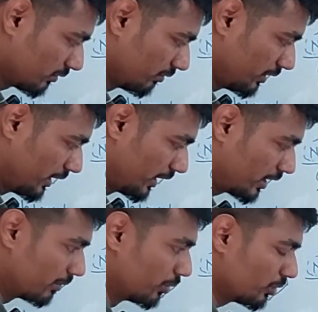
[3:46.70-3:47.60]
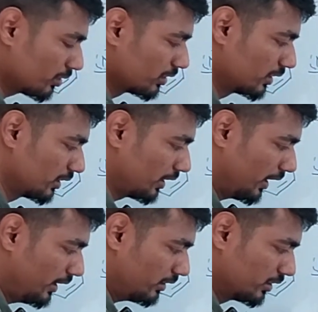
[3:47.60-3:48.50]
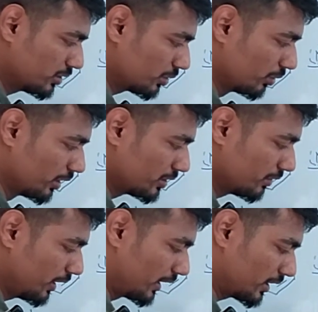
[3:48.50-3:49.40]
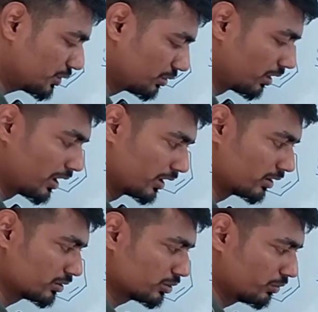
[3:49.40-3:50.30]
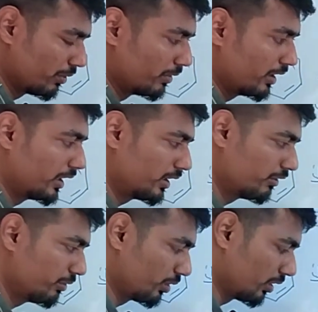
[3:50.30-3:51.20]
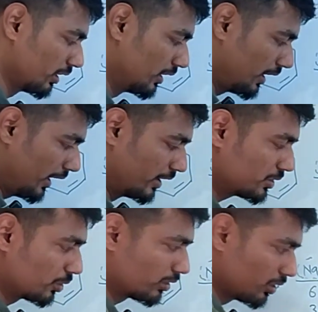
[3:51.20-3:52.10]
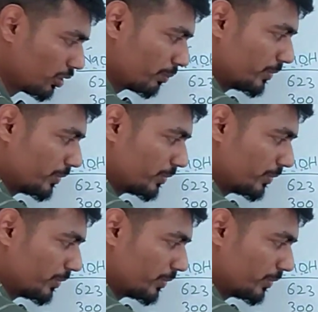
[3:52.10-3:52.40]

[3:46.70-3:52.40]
will get removed and this OH will attach to the ring. So we will getting phenol. And this total group